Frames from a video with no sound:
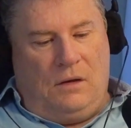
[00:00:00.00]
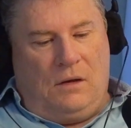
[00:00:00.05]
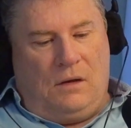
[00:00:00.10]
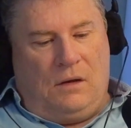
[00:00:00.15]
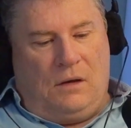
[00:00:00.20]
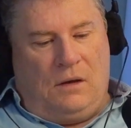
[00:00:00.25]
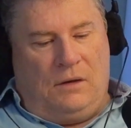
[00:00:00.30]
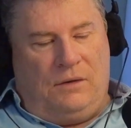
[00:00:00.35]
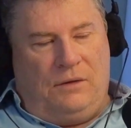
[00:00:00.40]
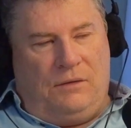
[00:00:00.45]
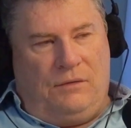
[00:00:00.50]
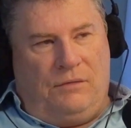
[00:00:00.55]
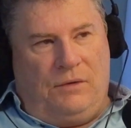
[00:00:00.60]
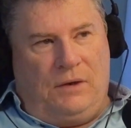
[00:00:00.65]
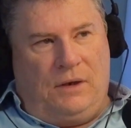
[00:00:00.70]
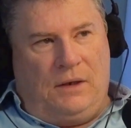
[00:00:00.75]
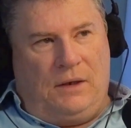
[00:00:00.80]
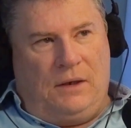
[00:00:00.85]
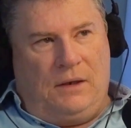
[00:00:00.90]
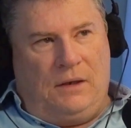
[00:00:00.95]
I didn't
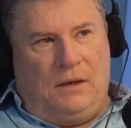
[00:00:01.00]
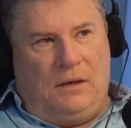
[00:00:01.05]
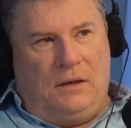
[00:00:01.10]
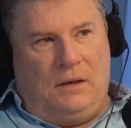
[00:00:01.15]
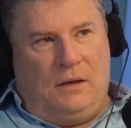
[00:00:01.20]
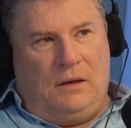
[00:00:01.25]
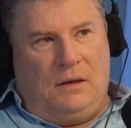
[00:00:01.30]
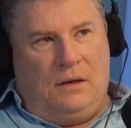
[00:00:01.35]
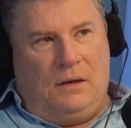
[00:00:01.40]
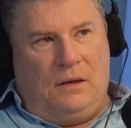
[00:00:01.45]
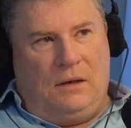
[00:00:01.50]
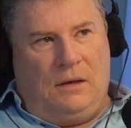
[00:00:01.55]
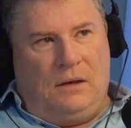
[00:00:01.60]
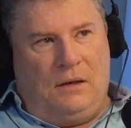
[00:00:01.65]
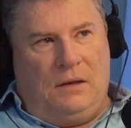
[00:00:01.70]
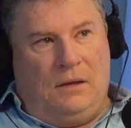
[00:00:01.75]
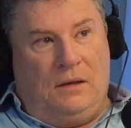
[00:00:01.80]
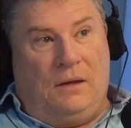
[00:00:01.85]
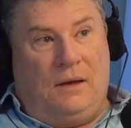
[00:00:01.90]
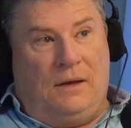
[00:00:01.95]
really
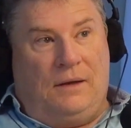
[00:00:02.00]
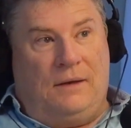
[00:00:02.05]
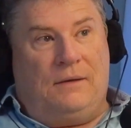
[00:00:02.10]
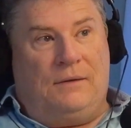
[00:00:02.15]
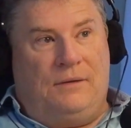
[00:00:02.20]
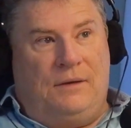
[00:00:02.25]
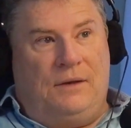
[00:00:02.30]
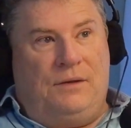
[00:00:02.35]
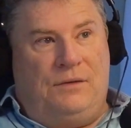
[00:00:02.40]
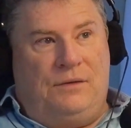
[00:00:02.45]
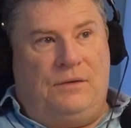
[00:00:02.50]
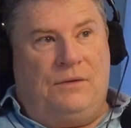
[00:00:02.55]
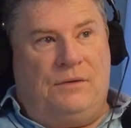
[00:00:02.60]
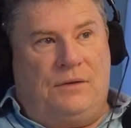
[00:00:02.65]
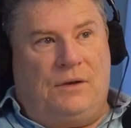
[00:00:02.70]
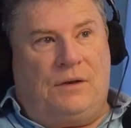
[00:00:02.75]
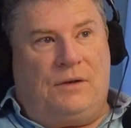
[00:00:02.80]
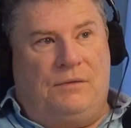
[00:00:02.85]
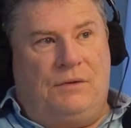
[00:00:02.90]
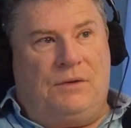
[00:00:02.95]
like teaching
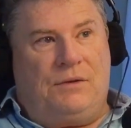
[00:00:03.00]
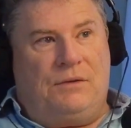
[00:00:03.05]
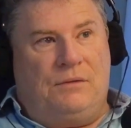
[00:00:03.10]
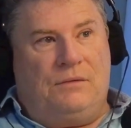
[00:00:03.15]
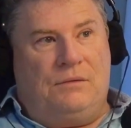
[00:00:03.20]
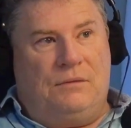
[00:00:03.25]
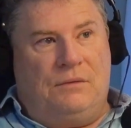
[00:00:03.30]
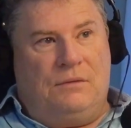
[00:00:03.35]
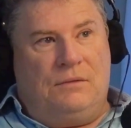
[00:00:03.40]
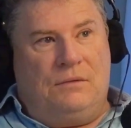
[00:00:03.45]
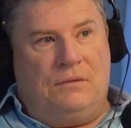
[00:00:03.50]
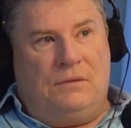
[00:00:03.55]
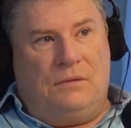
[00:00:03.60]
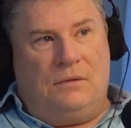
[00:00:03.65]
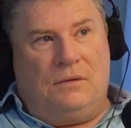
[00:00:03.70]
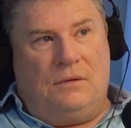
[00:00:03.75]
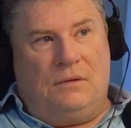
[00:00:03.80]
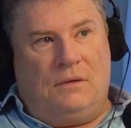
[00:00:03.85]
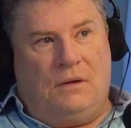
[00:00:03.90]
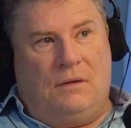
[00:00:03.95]
secondary school.
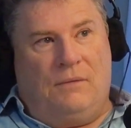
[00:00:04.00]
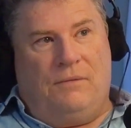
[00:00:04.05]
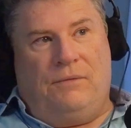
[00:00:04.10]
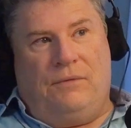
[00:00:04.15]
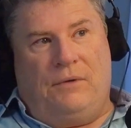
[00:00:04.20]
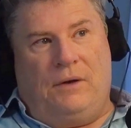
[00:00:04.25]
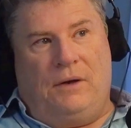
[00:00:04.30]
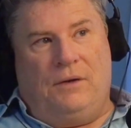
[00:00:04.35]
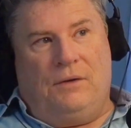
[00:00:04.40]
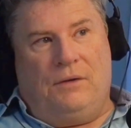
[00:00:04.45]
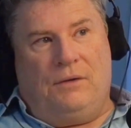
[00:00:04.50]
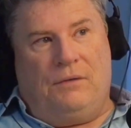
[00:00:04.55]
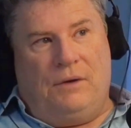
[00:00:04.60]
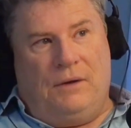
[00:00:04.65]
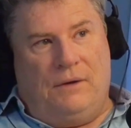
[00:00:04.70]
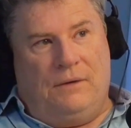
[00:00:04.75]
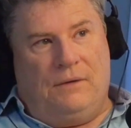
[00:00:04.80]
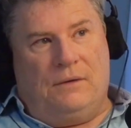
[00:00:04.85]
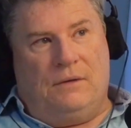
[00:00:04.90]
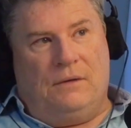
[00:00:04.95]
Not for any other
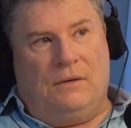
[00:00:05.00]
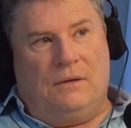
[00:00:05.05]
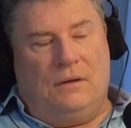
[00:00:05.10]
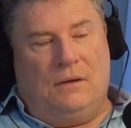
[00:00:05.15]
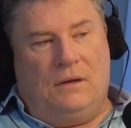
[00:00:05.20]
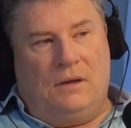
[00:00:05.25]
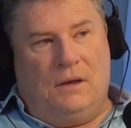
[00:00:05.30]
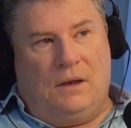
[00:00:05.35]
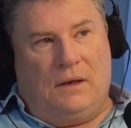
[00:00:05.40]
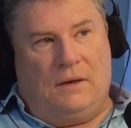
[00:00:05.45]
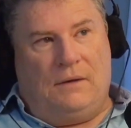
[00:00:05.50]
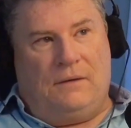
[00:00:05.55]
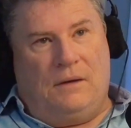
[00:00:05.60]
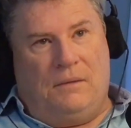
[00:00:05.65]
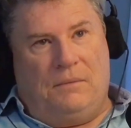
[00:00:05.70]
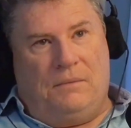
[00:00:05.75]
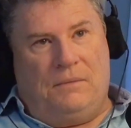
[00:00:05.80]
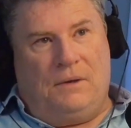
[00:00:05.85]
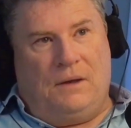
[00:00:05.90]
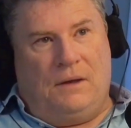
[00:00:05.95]
reason
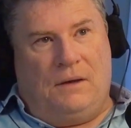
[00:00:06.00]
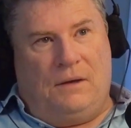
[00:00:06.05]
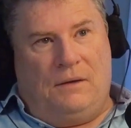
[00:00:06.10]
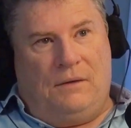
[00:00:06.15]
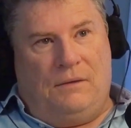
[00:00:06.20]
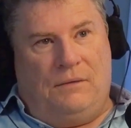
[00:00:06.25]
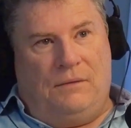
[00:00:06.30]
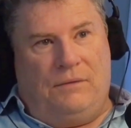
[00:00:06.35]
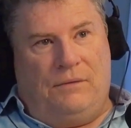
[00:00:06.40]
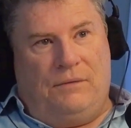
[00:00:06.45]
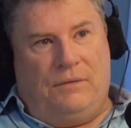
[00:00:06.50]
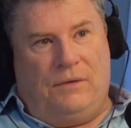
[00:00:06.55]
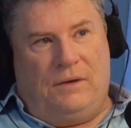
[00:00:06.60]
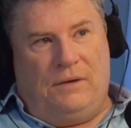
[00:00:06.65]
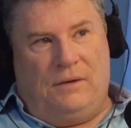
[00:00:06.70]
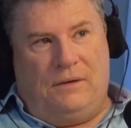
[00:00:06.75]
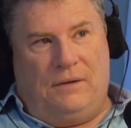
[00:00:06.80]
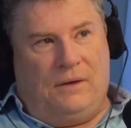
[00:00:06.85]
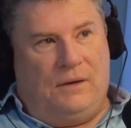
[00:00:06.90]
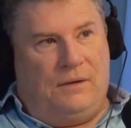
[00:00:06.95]
except that I didn't
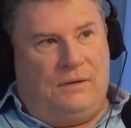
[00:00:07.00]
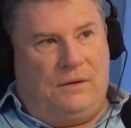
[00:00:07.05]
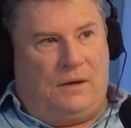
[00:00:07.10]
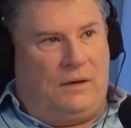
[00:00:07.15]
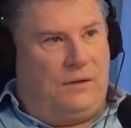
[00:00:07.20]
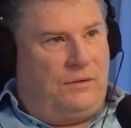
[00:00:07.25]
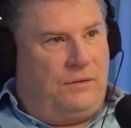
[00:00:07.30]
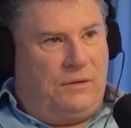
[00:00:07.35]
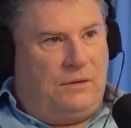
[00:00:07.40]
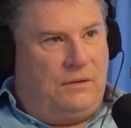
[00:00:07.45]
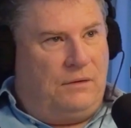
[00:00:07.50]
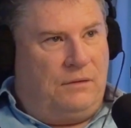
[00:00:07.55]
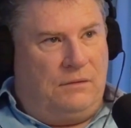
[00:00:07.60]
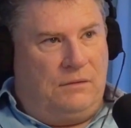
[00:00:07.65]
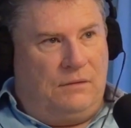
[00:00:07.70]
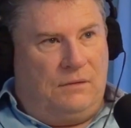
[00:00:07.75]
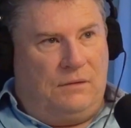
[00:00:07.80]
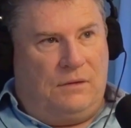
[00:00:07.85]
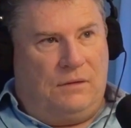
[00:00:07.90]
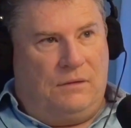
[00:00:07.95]
find it that challenging,
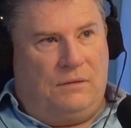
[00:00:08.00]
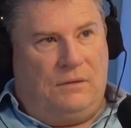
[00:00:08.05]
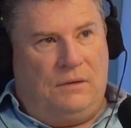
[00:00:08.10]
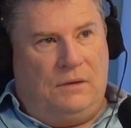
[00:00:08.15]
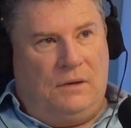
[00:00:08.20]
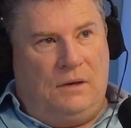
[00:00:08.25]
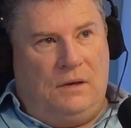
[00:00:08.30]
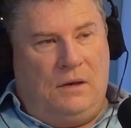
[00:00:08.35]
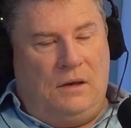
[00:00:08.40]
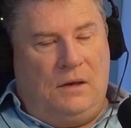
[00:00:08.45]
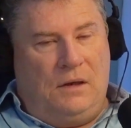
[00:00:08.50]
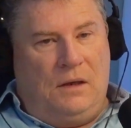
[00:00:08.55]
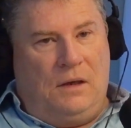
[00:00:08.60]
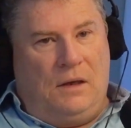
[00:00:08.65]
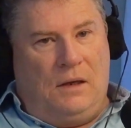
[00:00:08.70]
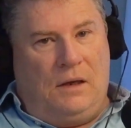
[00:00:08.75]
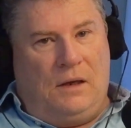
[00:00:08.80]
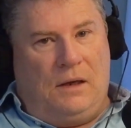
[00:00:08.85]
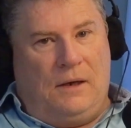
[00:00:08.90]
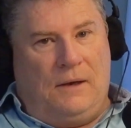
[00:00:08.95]
you
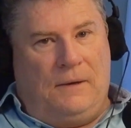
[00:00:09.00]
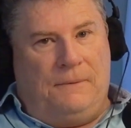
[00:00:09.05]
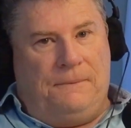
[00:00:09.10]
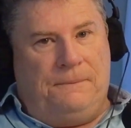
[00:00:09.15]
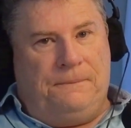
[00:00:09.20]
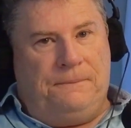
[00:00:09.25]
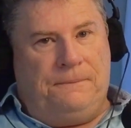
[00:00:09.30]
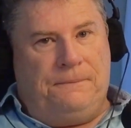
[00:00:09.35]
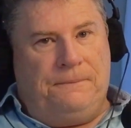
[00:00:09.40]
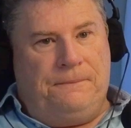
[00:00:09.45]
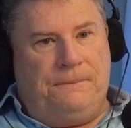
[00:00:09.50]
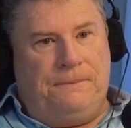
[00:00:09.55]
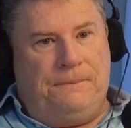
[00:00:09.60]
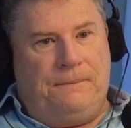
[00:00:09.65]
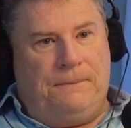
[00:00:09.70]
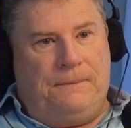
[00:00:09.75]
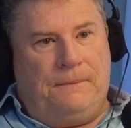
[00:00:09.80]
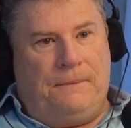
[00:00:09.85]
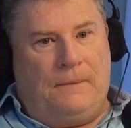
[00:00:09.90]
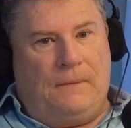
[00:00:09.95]
know.
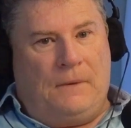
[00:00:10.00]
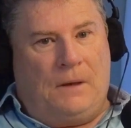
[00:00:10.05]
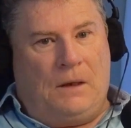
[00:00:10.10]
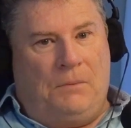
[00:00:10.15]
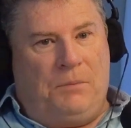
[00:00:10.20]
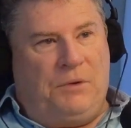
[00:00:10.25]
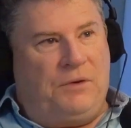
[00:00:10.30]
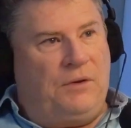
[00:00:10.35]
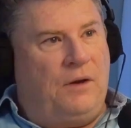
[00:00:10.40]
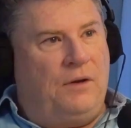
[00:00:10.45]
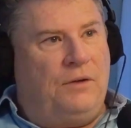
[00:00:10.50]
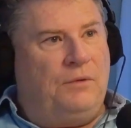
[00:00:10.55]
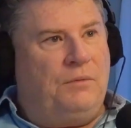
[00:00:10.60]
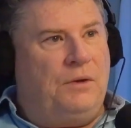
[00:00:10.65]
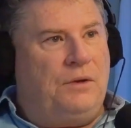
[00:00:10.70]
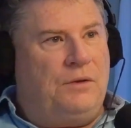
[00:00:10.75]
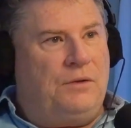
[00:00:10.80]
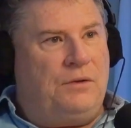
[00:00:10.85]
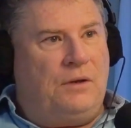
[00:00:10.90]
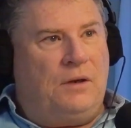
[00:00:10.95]
And besides
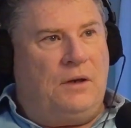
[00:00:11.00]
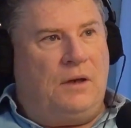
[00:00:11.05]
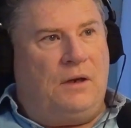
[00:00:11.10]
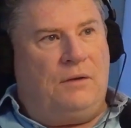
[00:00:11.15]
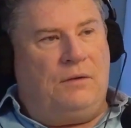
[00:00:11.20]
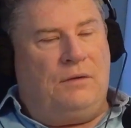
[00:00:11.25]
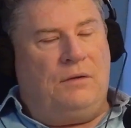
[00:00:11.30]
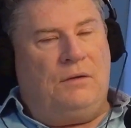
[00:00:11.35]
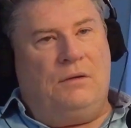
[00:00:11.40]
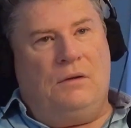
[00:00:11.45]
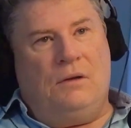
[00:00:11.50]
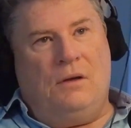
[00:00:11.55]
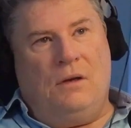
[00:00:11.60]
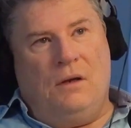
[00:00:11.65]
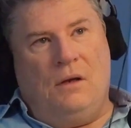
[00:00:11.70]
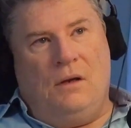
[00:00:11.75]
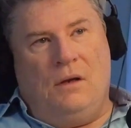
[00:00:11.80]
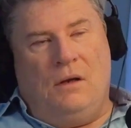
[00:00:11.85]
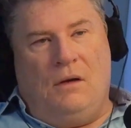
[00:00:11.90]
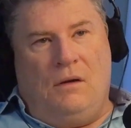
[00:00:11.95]
which, I had
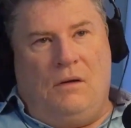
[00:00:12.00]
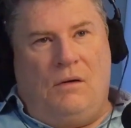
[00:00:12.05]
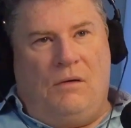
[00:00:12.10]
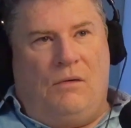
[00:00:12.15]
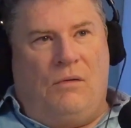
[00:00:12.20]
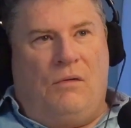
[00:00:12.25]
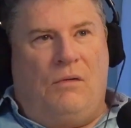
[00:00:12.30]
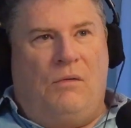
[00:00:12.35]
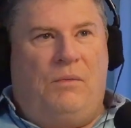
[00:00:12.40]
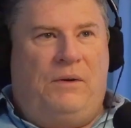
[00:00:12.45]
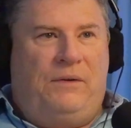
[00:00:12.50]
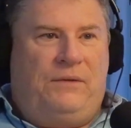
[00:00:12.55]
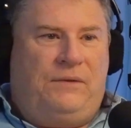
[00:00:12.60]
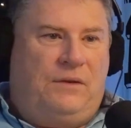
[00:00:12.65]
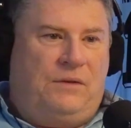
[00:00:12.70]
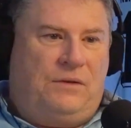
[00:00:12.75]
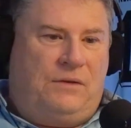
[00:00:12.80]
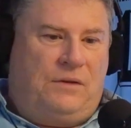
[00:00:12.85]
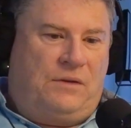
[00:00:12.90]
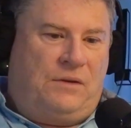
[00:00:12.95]
always
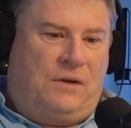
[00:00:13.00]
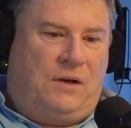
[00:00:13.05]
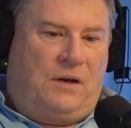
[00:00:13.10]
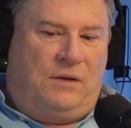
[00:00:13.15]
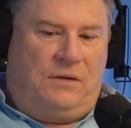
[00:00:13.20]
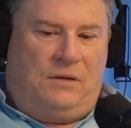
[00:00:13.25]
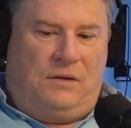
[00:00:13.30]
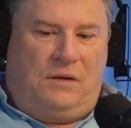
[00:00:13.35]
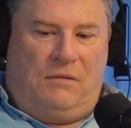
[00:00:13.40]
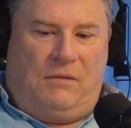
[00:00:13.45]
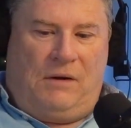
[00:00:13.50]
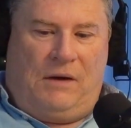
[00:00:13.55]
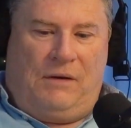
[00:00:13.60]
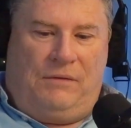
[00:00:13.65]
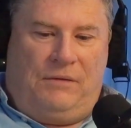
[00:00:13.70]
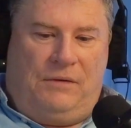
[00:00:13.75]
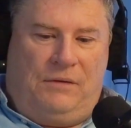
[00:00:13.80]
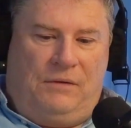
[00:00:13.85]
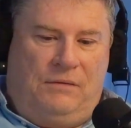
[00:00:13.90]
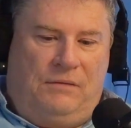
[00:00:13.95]
this desire to go
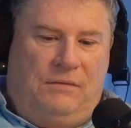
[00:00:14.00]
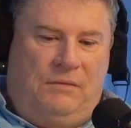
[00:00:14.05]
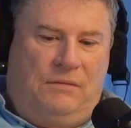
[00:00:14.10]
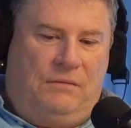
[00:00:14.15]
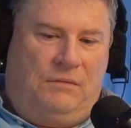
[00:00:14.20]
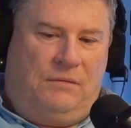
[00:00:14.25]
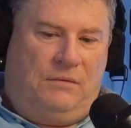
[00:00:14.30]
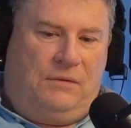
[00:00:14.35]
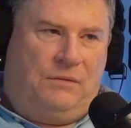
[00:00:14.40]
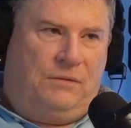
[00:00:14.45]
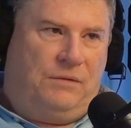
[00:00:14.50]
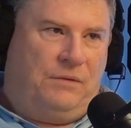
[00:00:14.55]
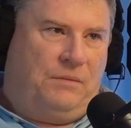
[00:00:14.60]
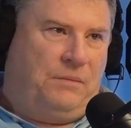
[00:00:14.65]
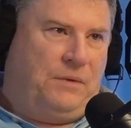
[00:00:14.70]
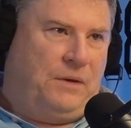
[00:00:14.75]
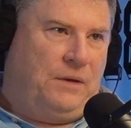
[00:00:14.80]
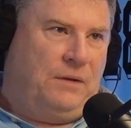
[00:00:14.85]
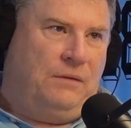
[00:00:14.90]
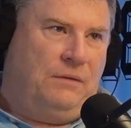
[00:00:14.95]
out and do something,